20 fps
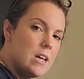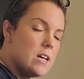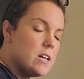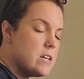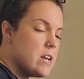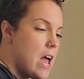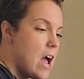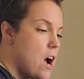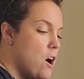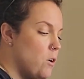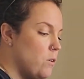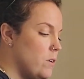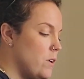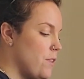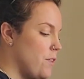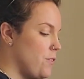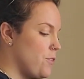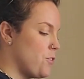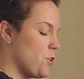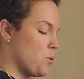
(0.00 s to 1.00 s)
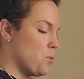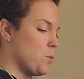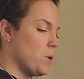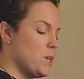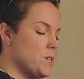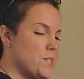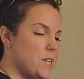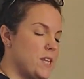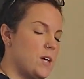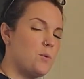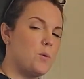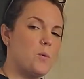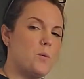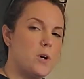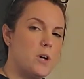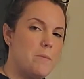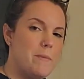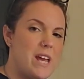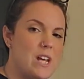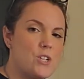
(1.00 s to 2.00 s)
Now, the reason that we
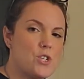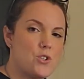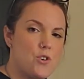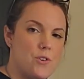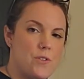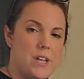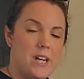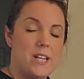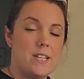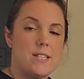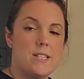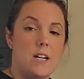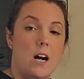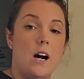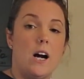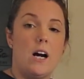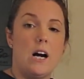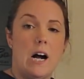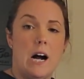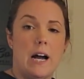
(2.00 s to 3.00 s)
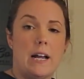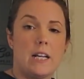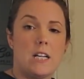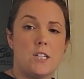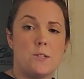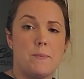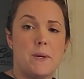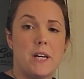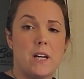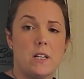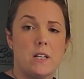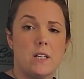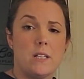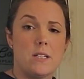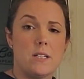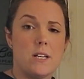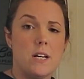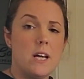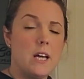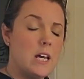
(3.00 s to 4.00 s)
wanna make sure that it's not hot is
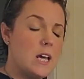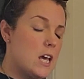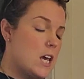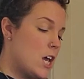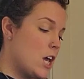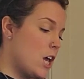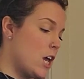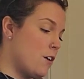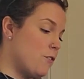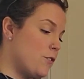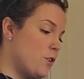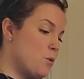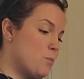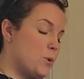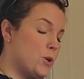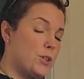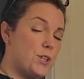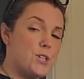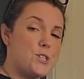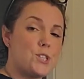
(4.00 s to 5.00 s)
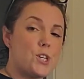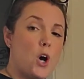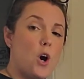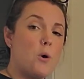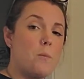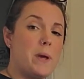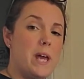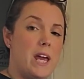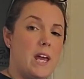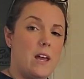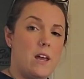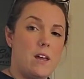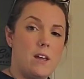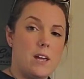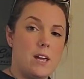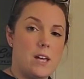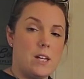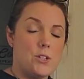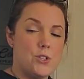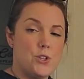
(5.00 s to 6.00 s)
because if you put the scoby
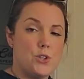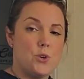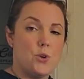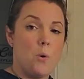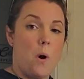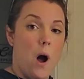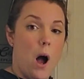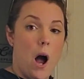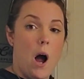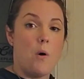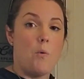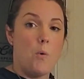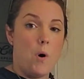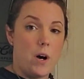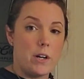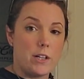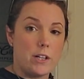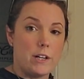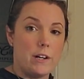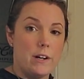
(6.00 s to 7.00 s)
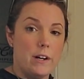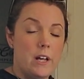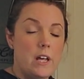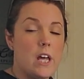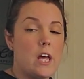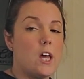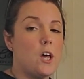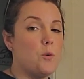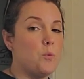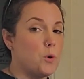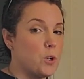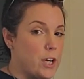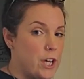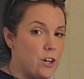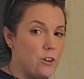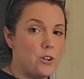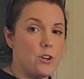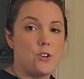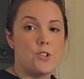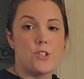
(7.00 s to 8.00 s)
into hot water, it will
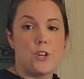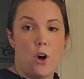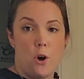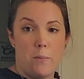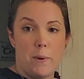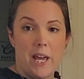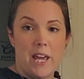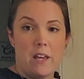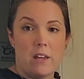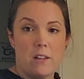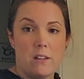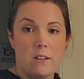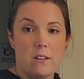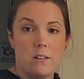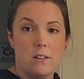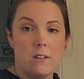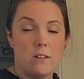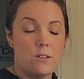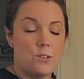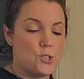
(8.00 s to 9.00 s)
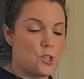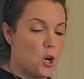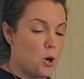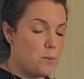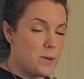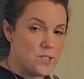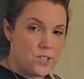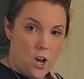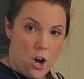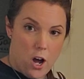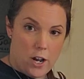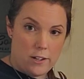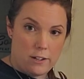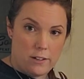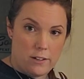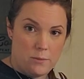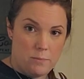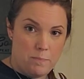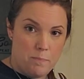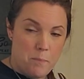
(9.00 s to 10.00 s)
kill your scoby. Scoby's
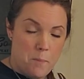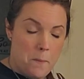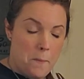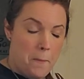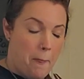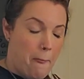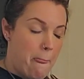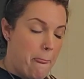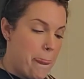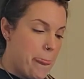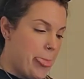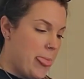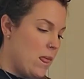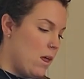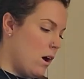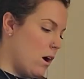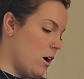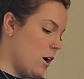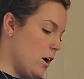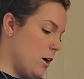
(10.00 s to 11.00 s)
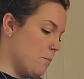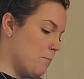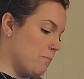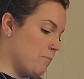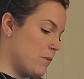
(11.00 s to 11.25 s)
gone.